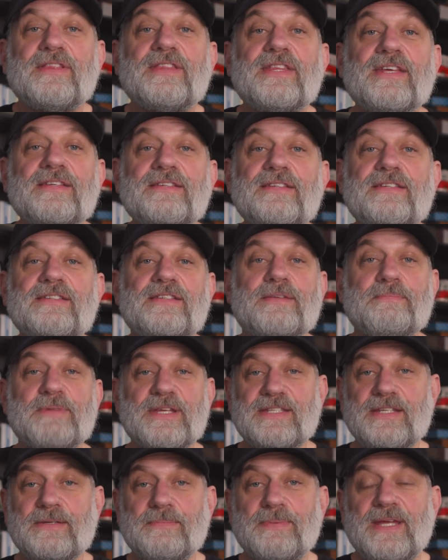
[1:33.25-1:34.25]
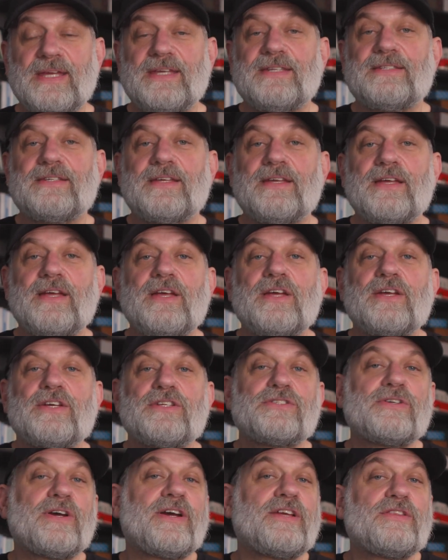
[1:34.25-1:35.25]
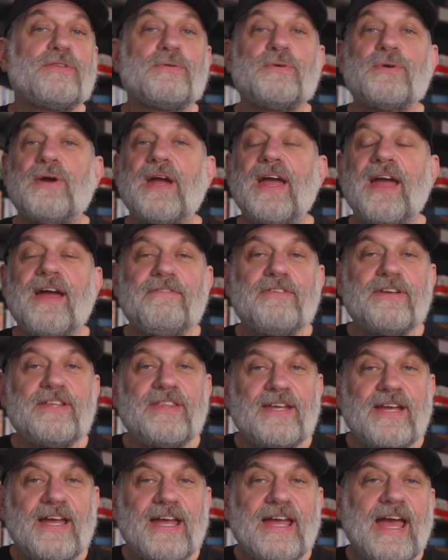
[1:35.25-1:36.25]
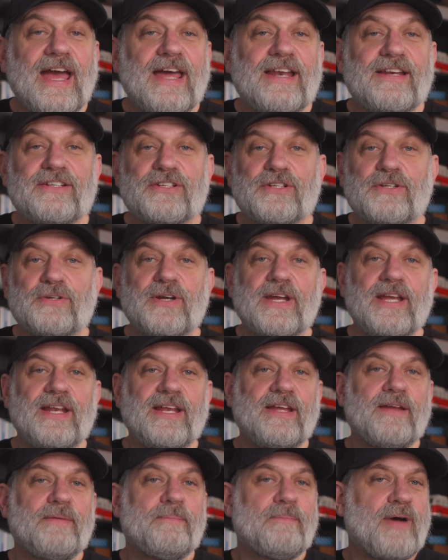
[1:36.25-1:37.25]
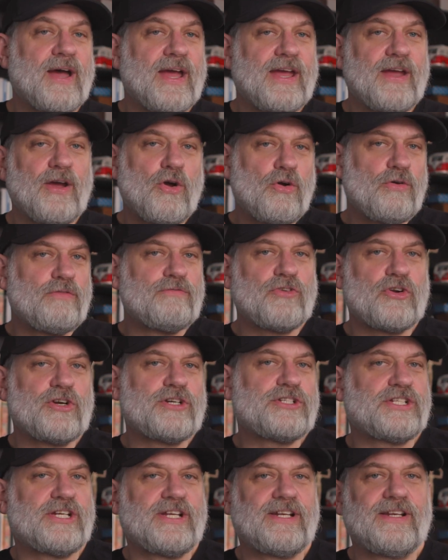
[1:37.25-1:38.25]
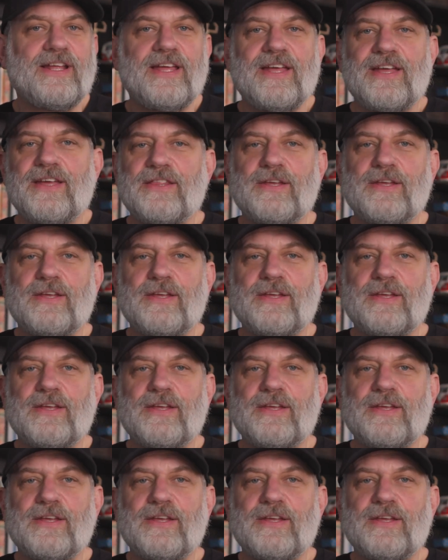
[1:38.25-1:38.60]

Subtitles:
This is the missing piece. So I threw everything I had into creating my own version